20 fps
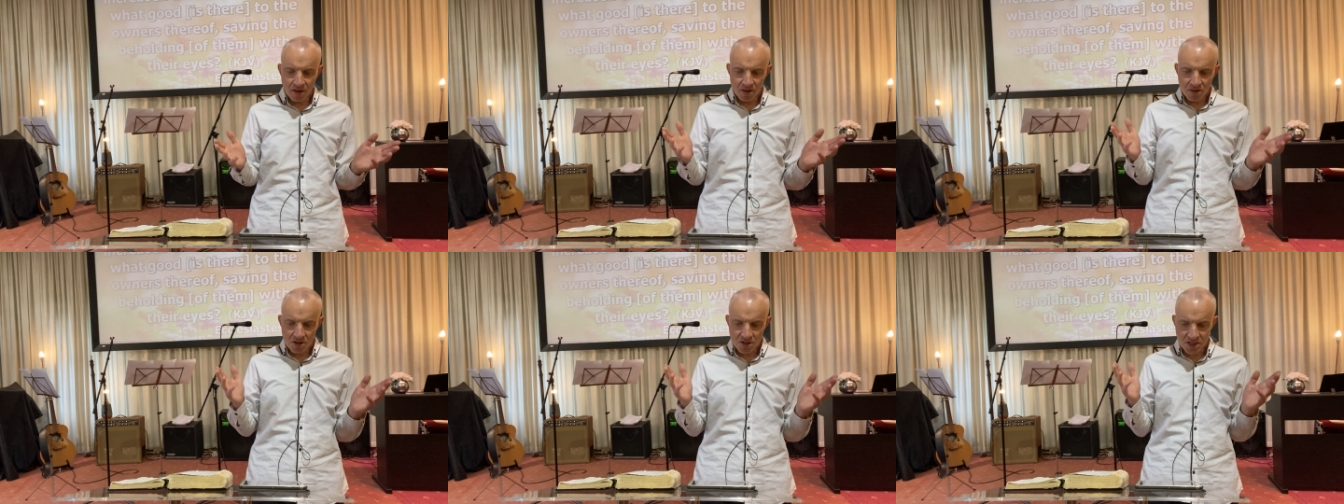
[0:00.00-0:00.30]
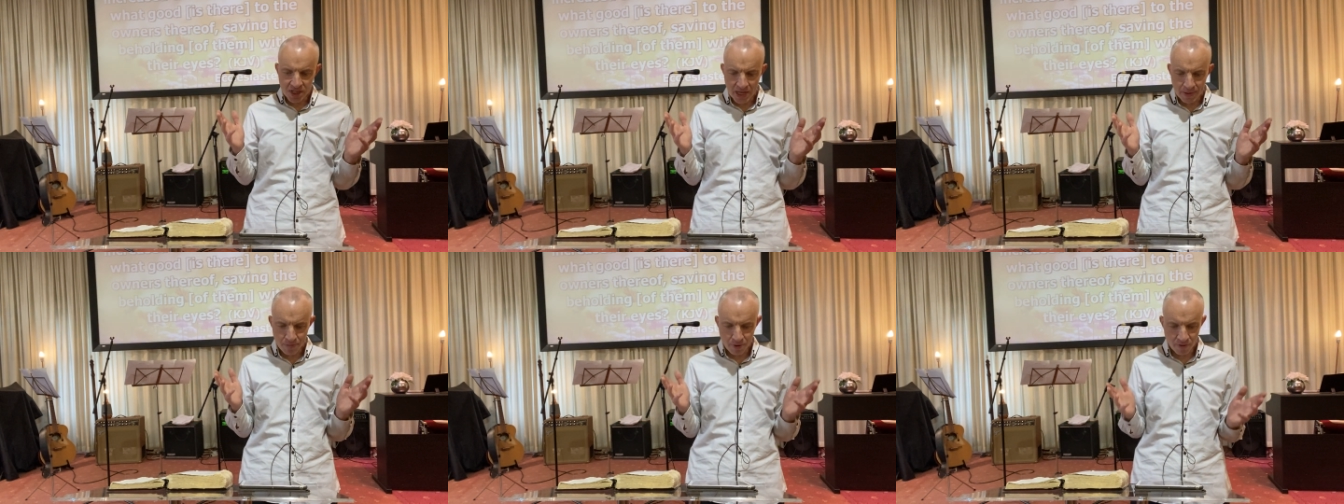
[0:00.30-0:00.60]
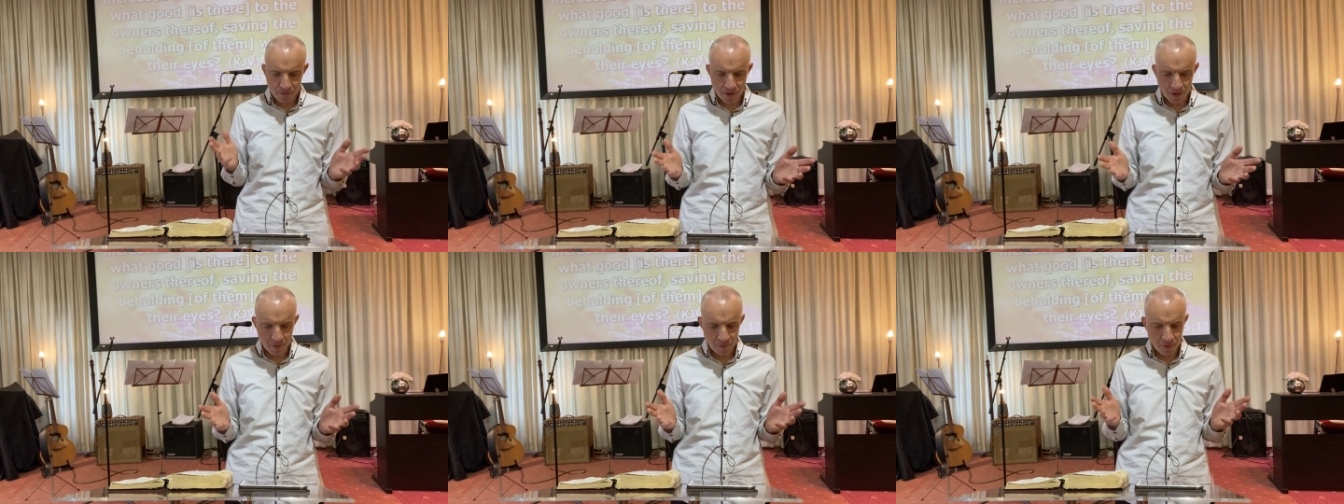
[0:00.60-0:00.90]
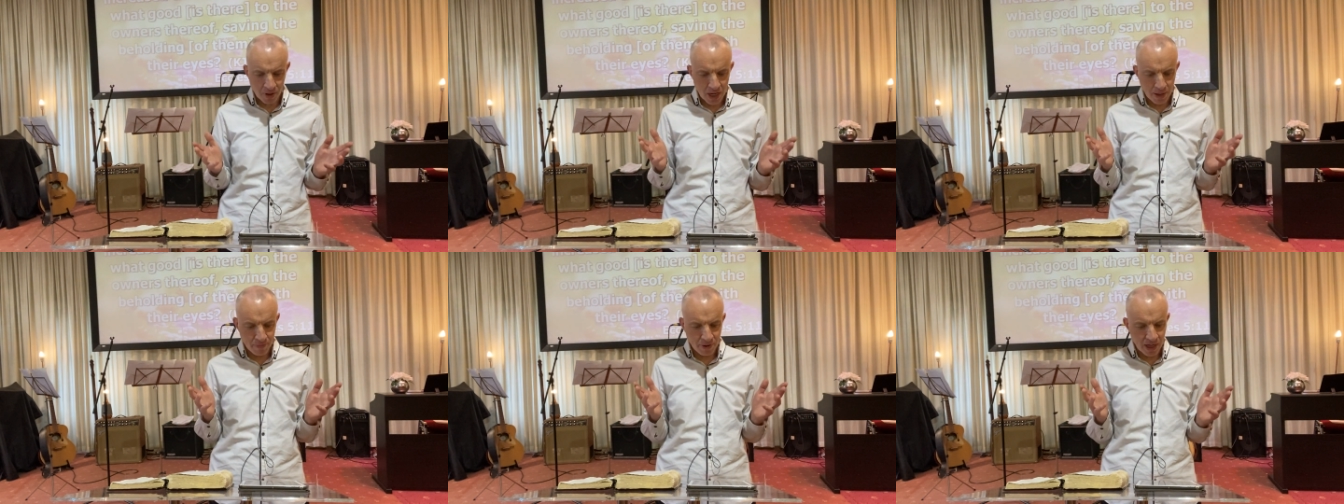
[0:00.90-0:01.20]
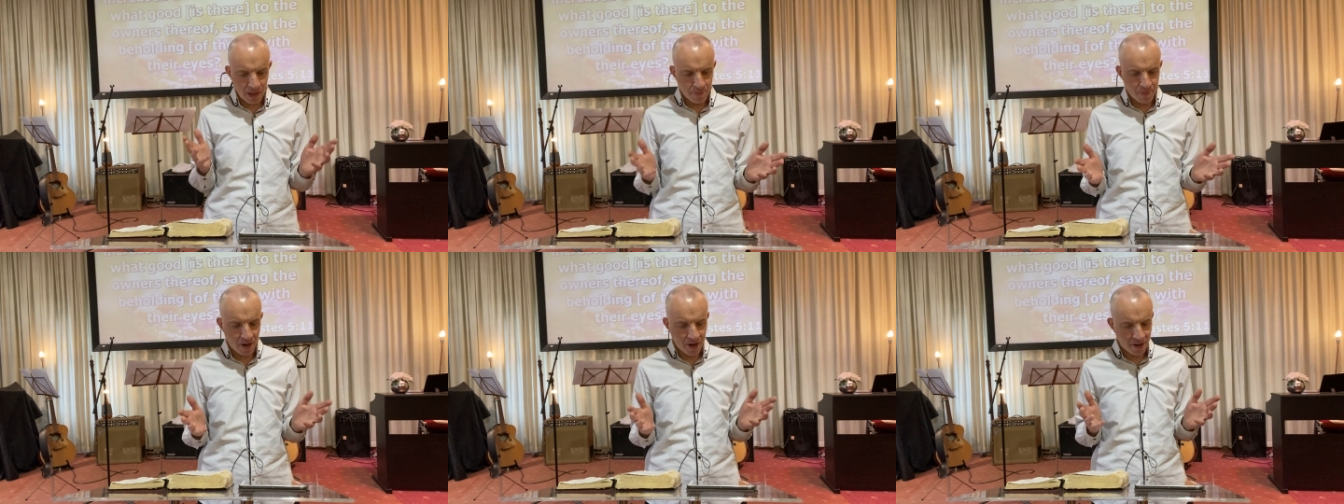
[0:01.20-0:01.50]
The sleep of a
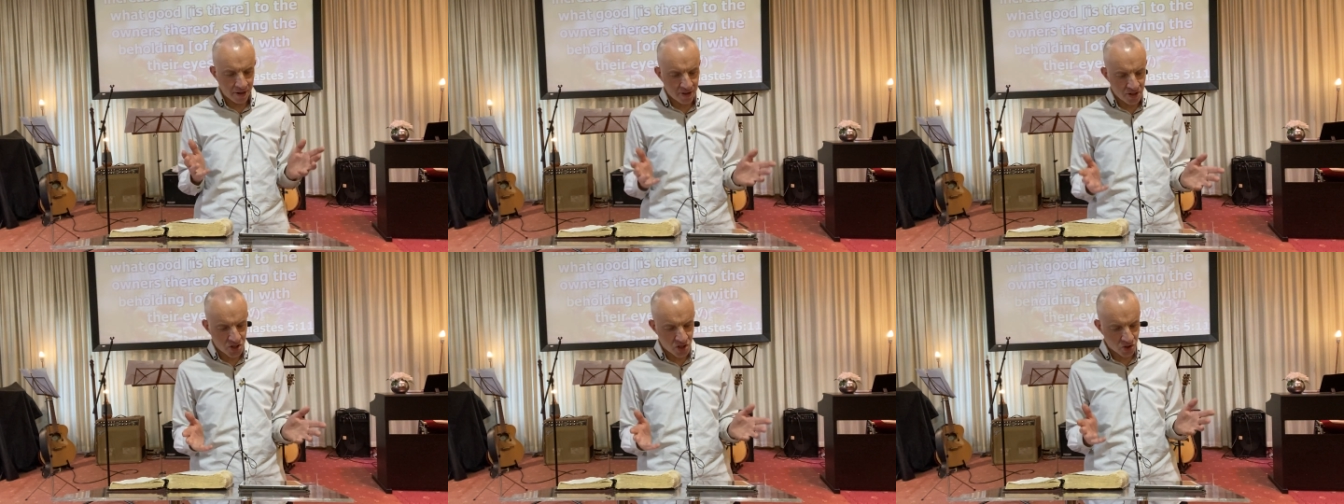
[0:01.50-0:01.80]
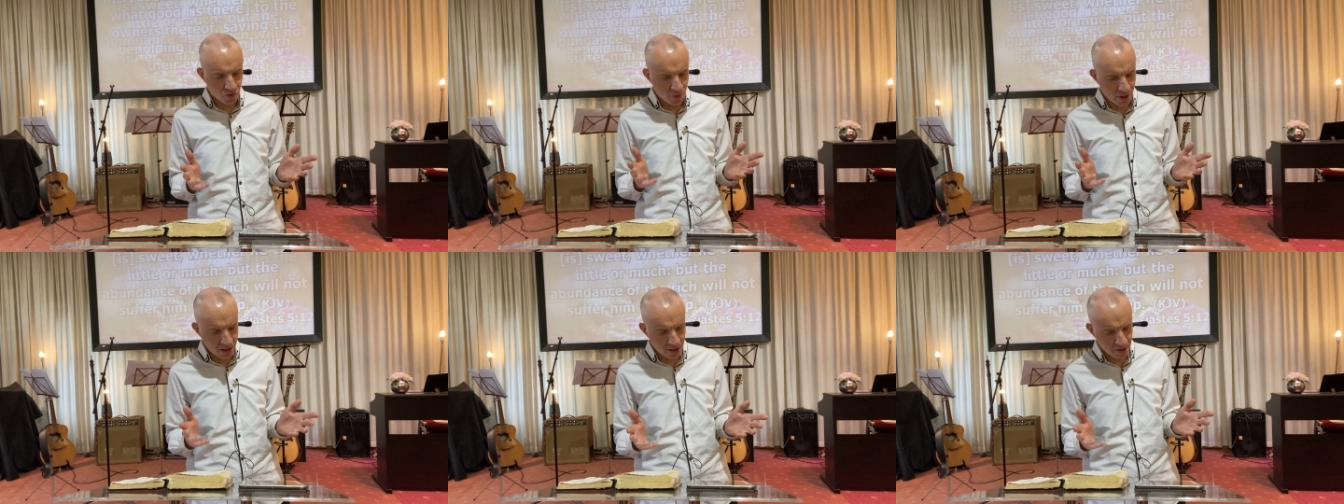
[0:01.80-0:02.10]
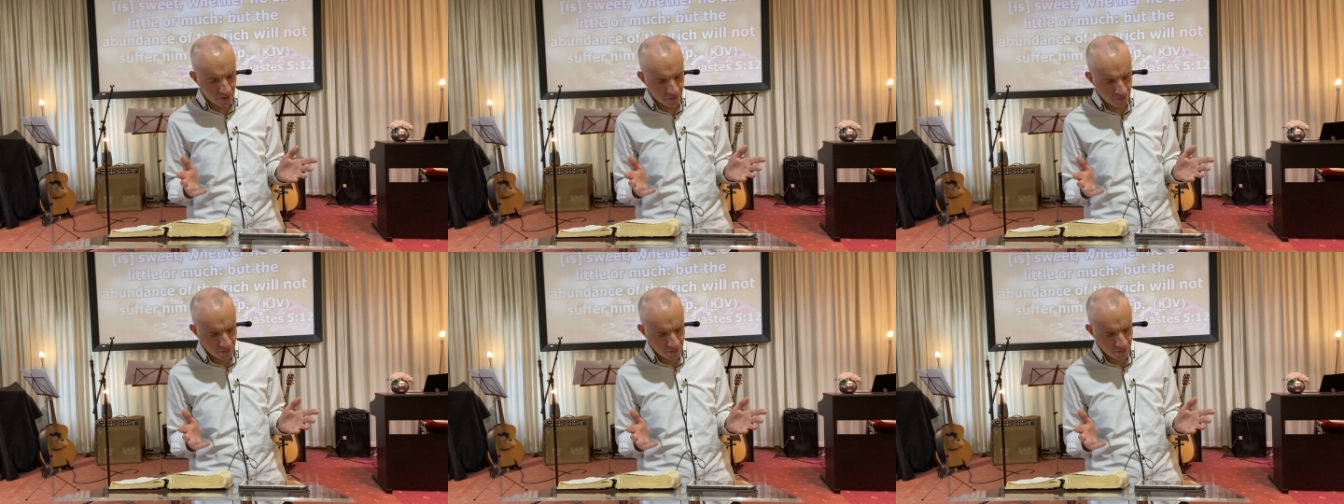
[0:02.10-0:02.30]
labouring man is sweet,